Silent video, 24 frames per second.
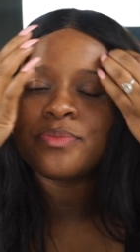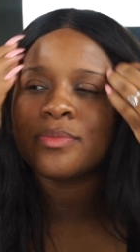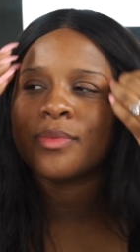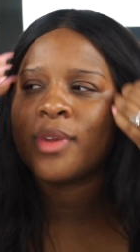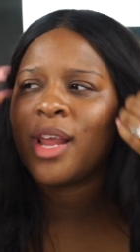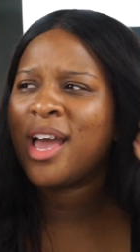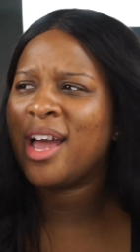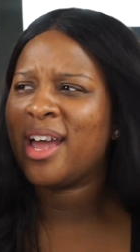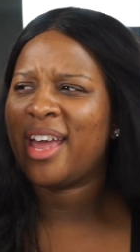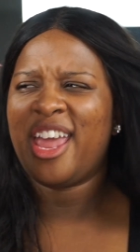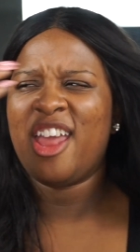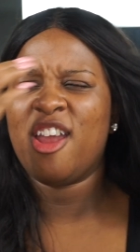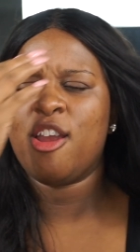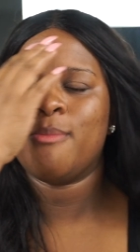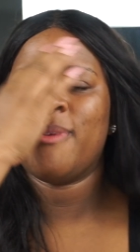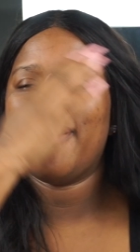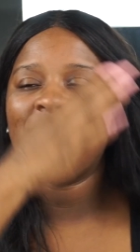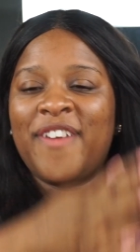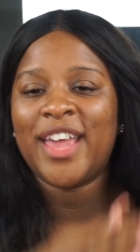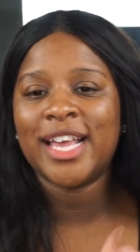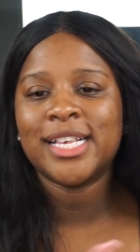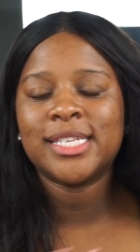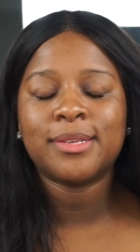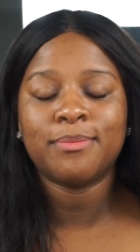Hair on my
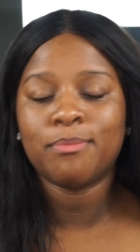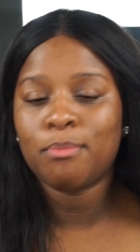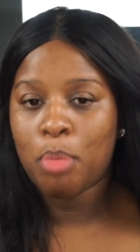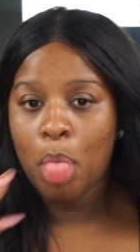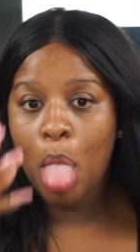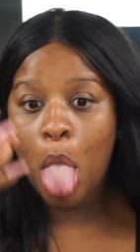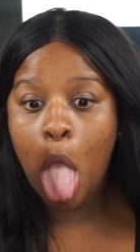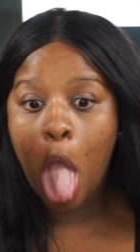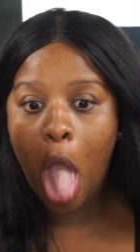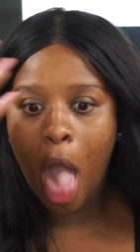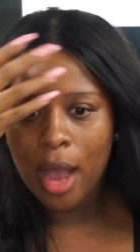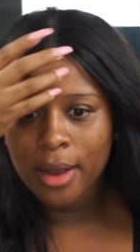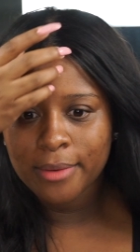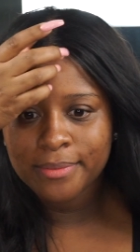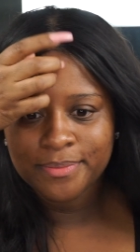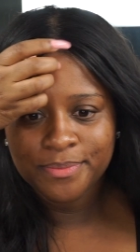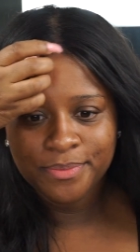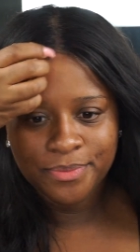face. Blech.